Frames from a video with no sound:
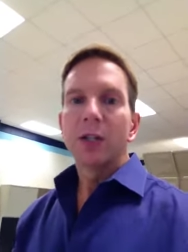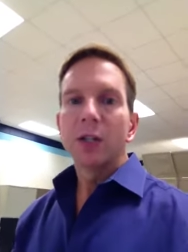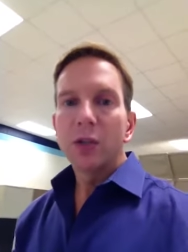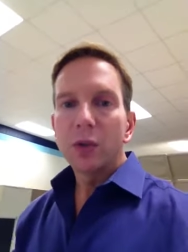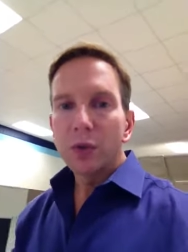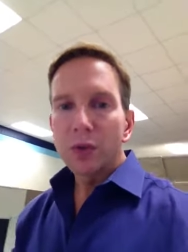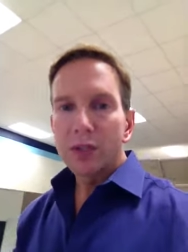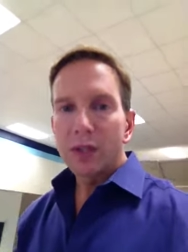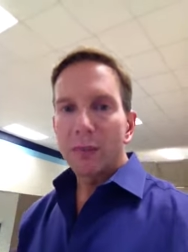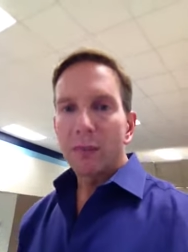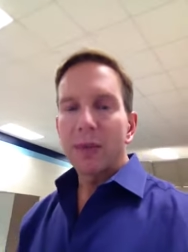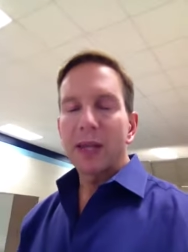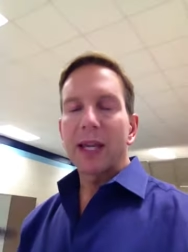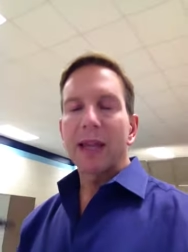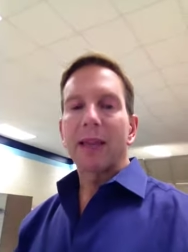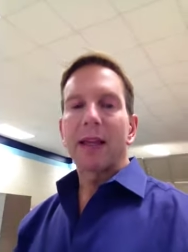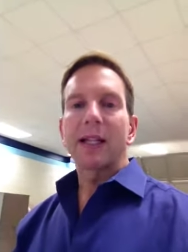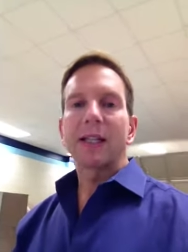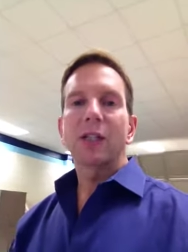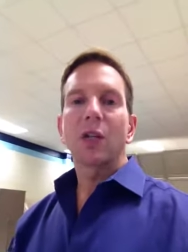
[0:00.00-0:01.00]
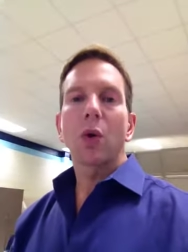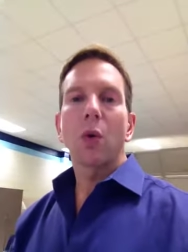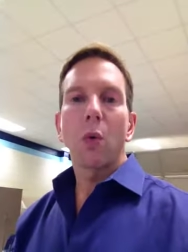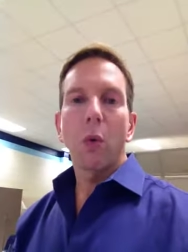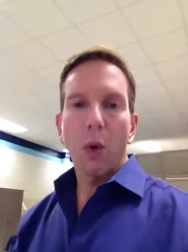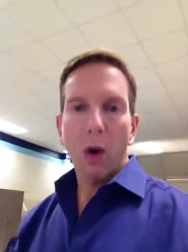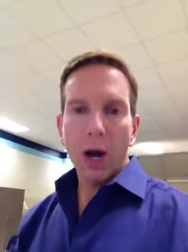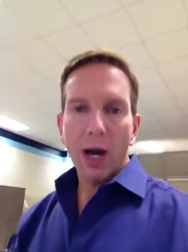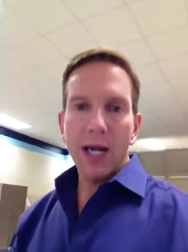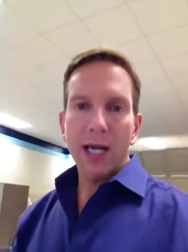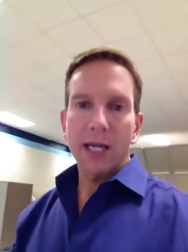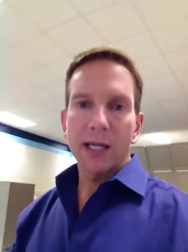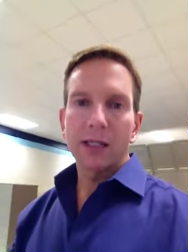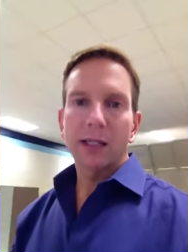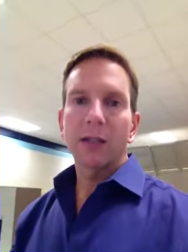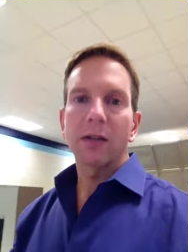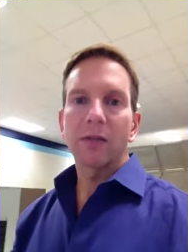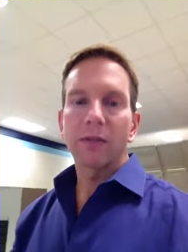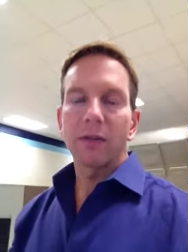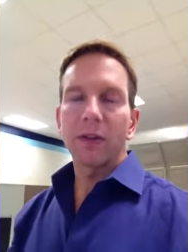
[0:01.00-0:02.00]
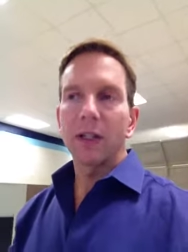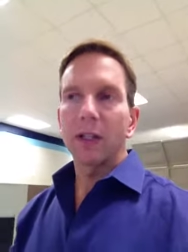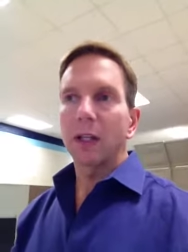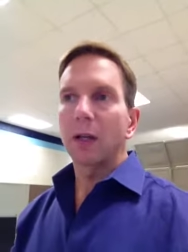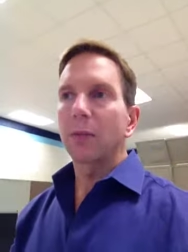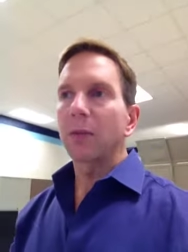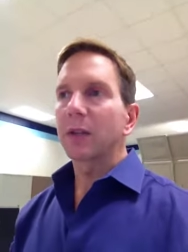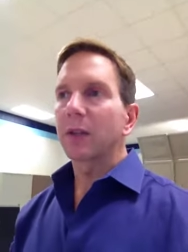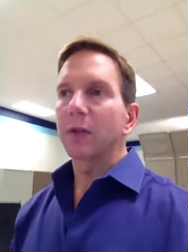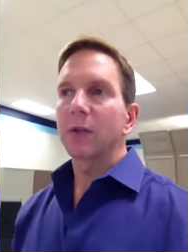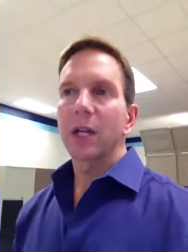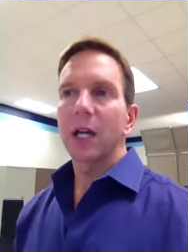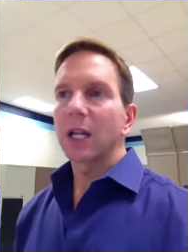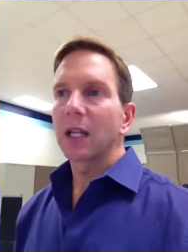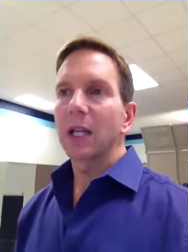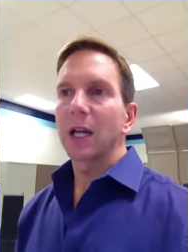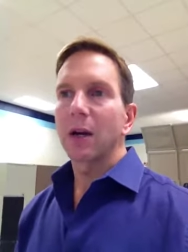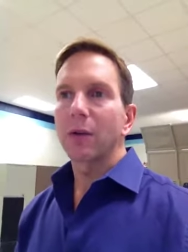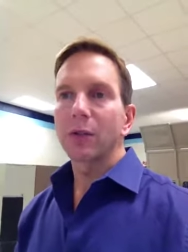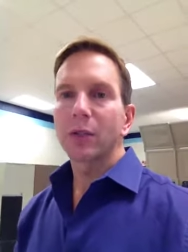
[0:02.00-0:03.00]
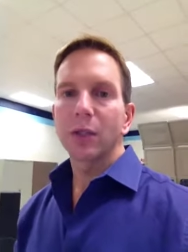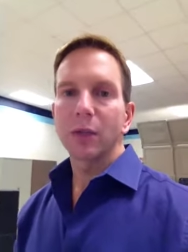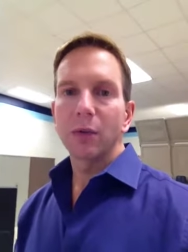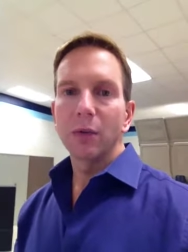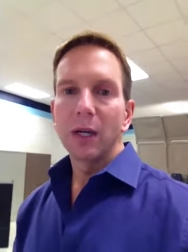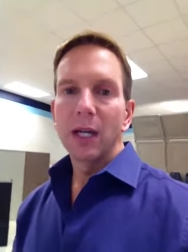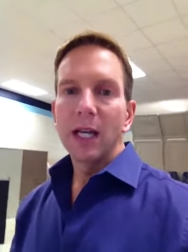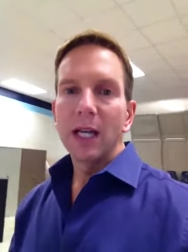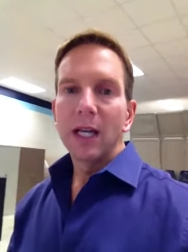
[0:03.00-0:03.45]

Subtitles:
do something that's quiet to feel it, but they're not allowed to